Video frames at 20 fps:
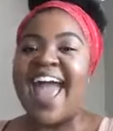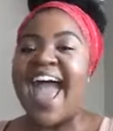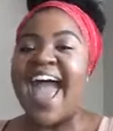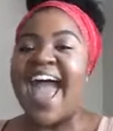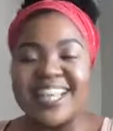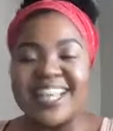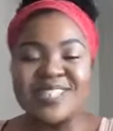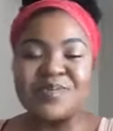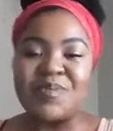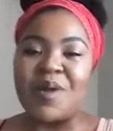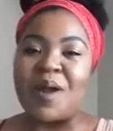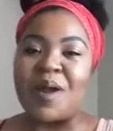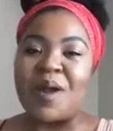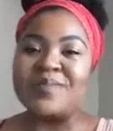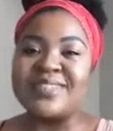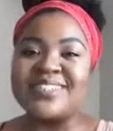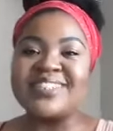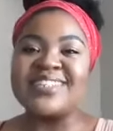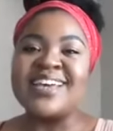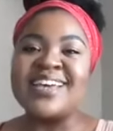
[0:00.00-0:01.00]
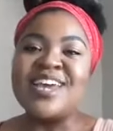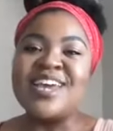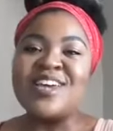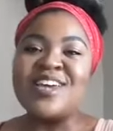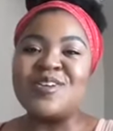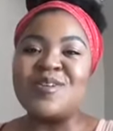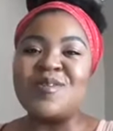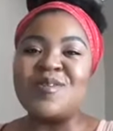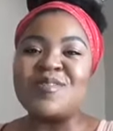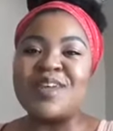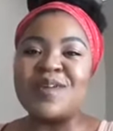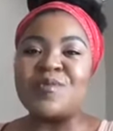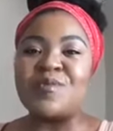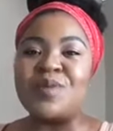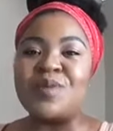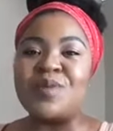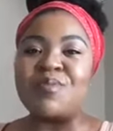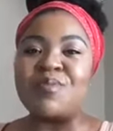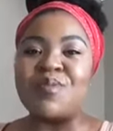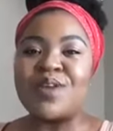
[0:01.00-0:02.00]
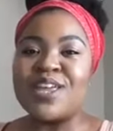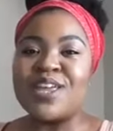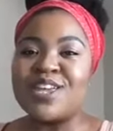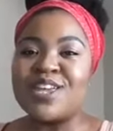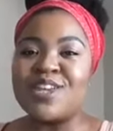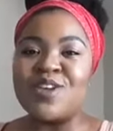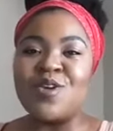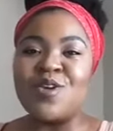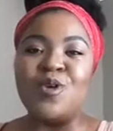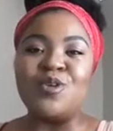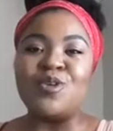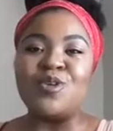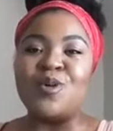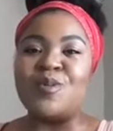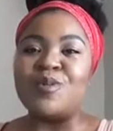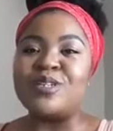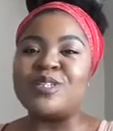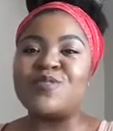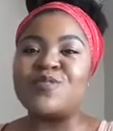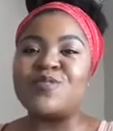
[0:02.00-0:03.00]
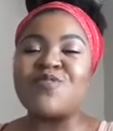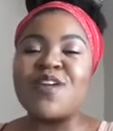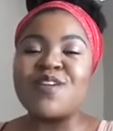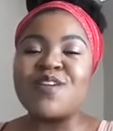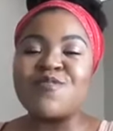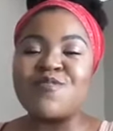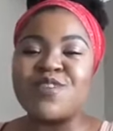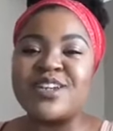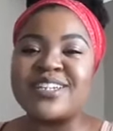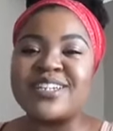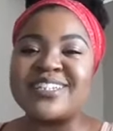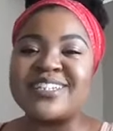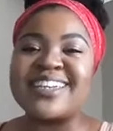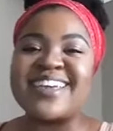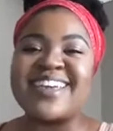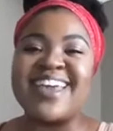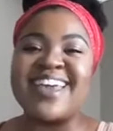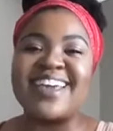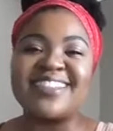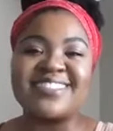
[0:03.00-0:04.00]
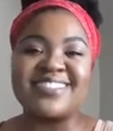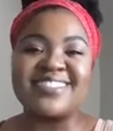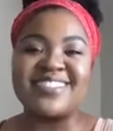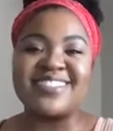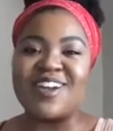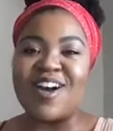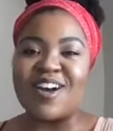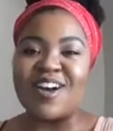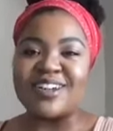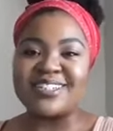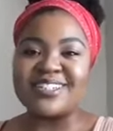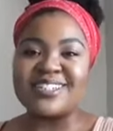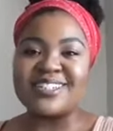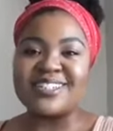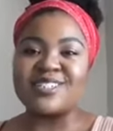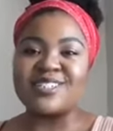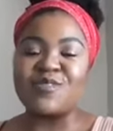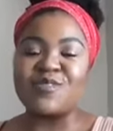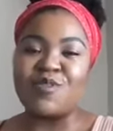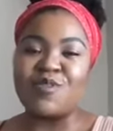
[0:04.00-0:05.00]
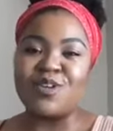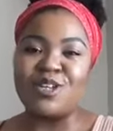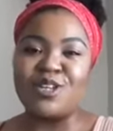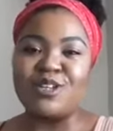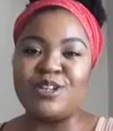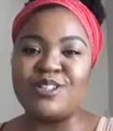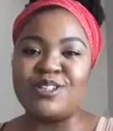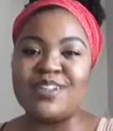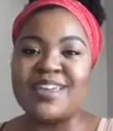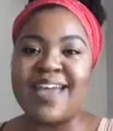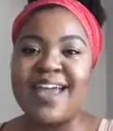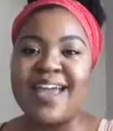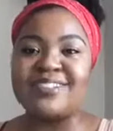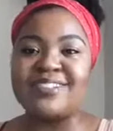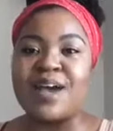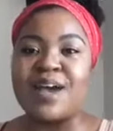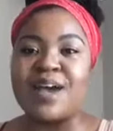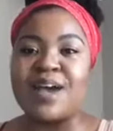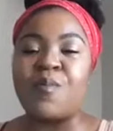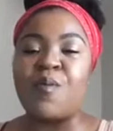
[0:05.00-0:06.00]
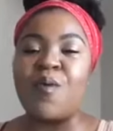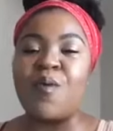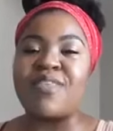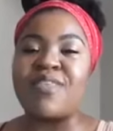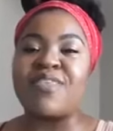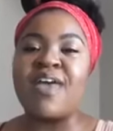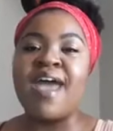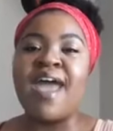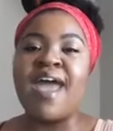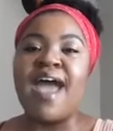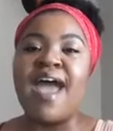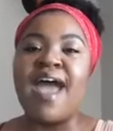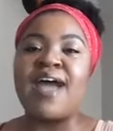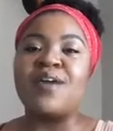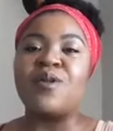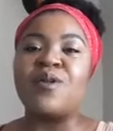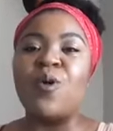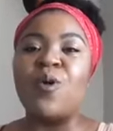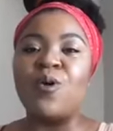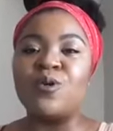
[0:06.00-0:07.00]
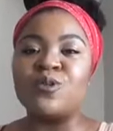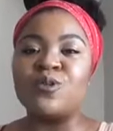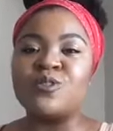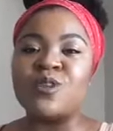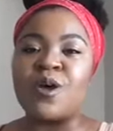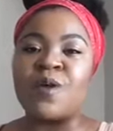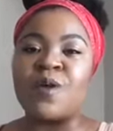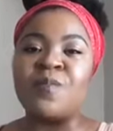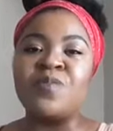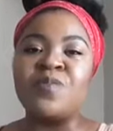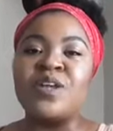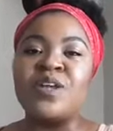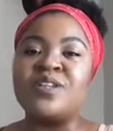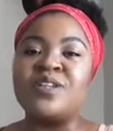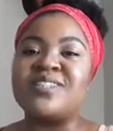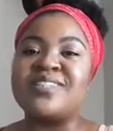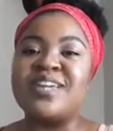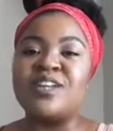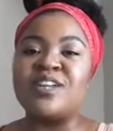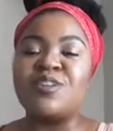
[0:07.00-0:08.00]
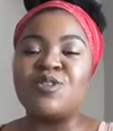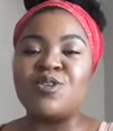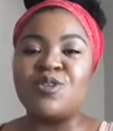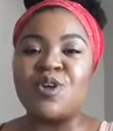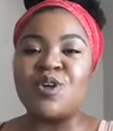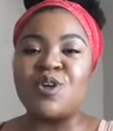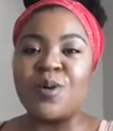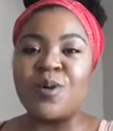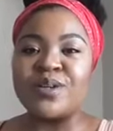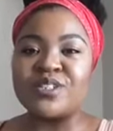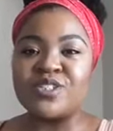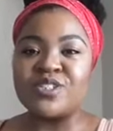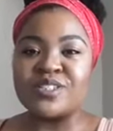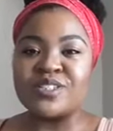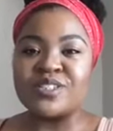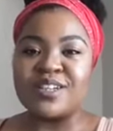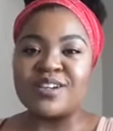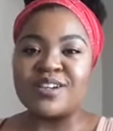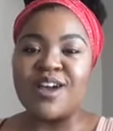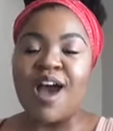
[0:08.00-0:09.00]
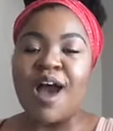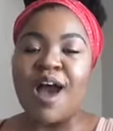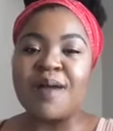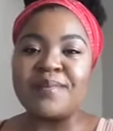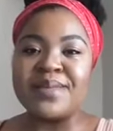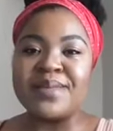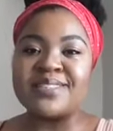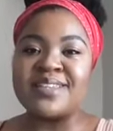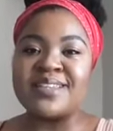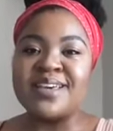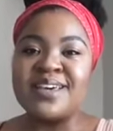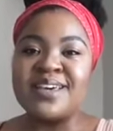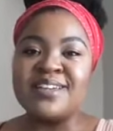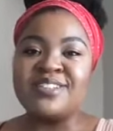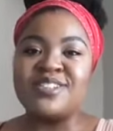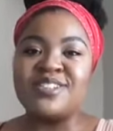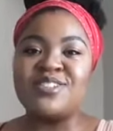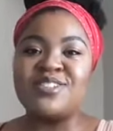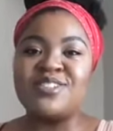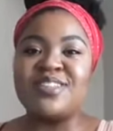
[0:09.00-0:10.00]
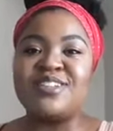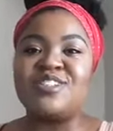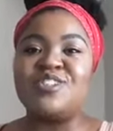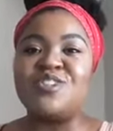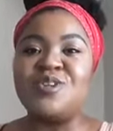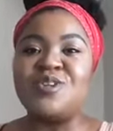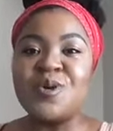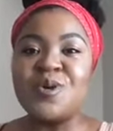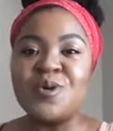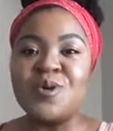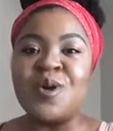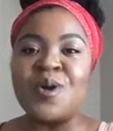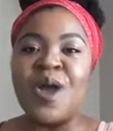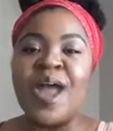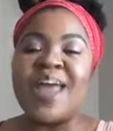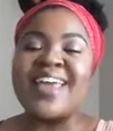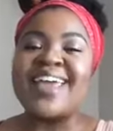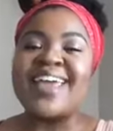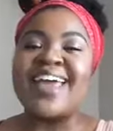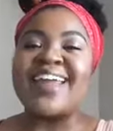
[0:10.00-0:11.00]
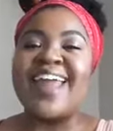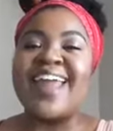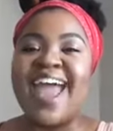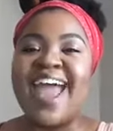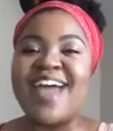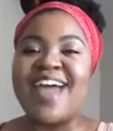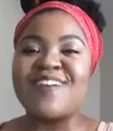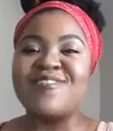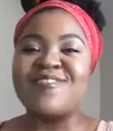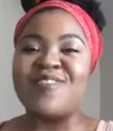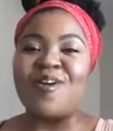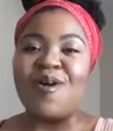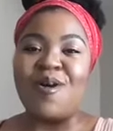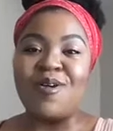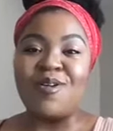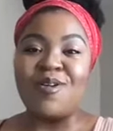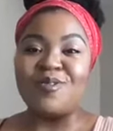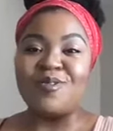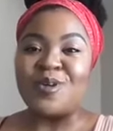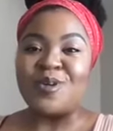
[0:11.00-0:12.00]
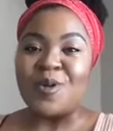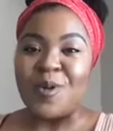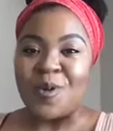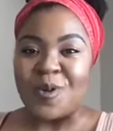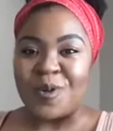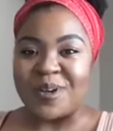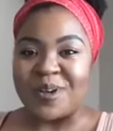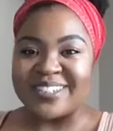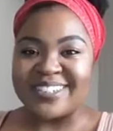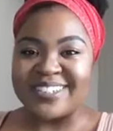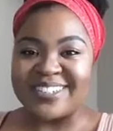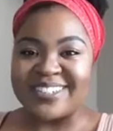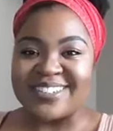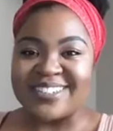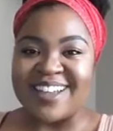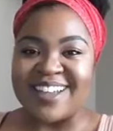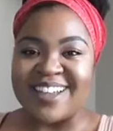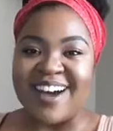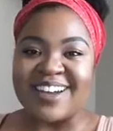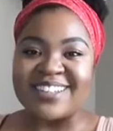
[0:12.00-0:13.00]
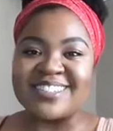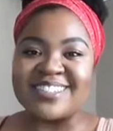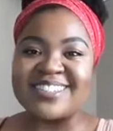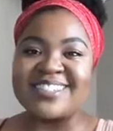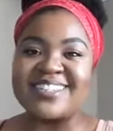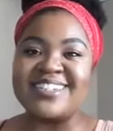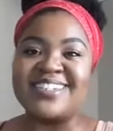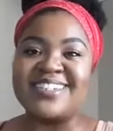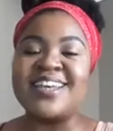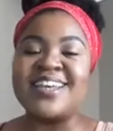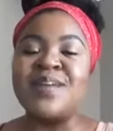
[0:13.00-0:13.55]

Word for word: As promised, you know that we bring you your most favorite guests and artists for you to catch up with and also to send through your questions and comments just so that you can have all of your questions answered.